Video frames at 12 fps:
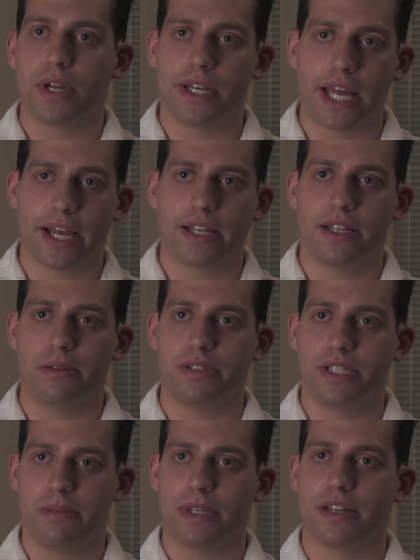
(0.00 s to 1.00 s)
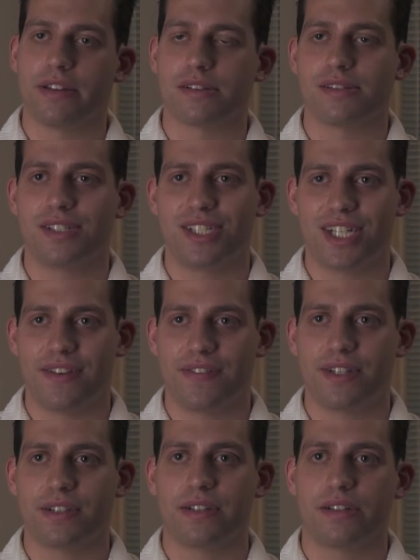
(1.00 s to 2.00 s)
But in academia, there's
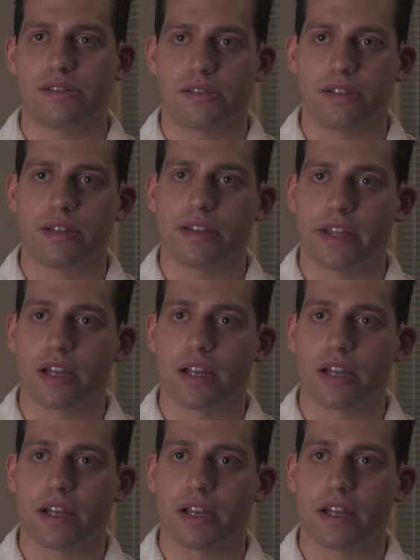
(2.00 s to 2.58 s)
definitely a ceiling